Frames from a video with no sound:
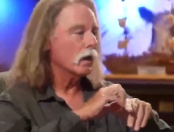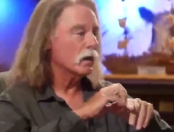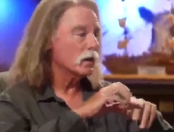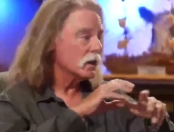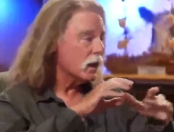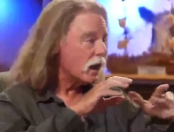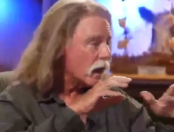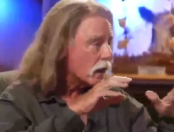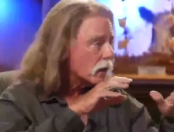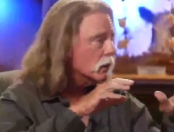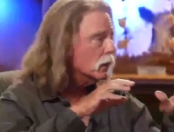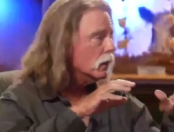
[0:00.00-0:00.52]
Because
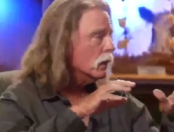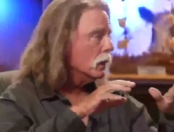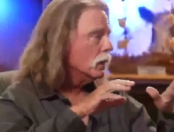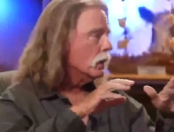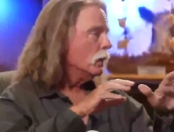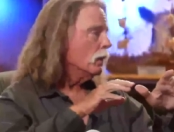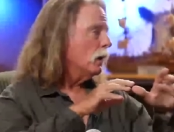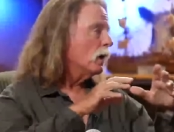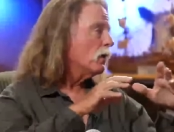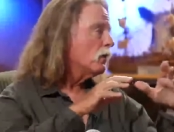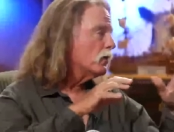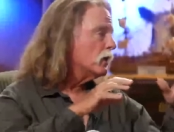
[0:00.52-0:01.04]
I had
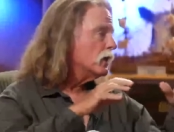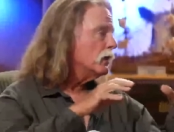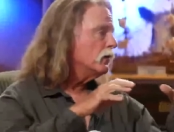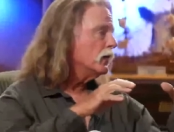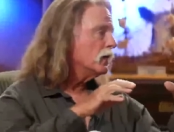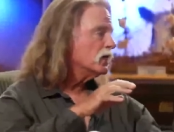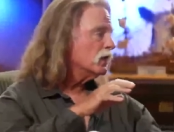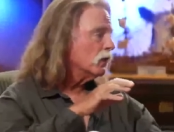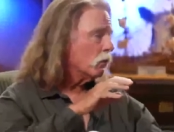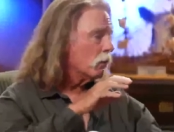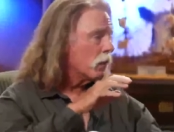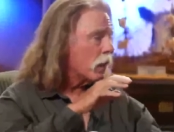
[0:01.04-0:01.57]
other
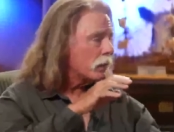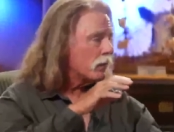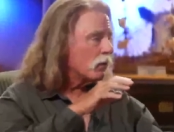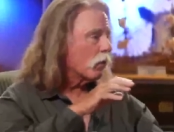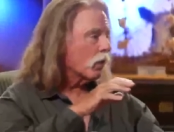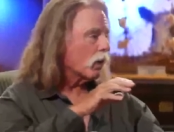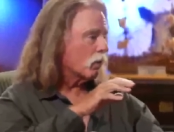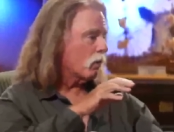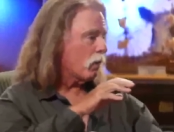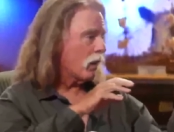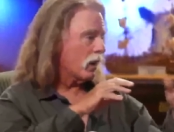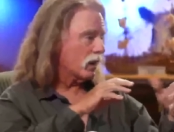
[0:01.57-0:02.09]
evenings that maybe
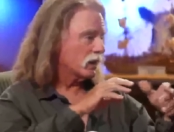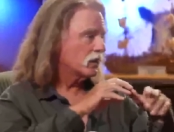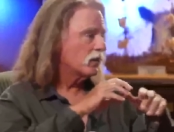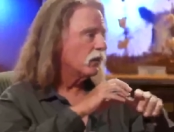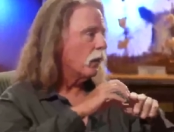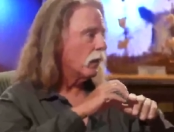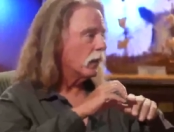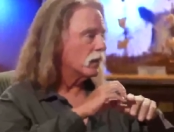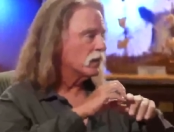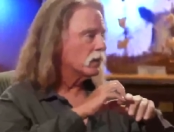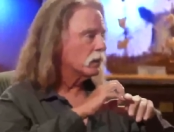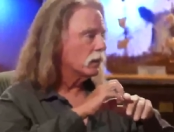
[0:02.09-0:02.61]
weren't quite as
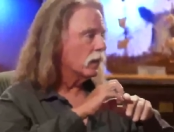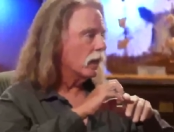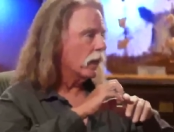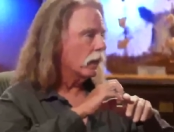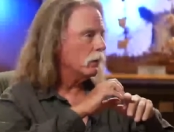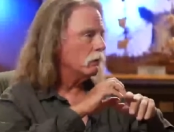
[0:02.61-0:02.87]
fun as that,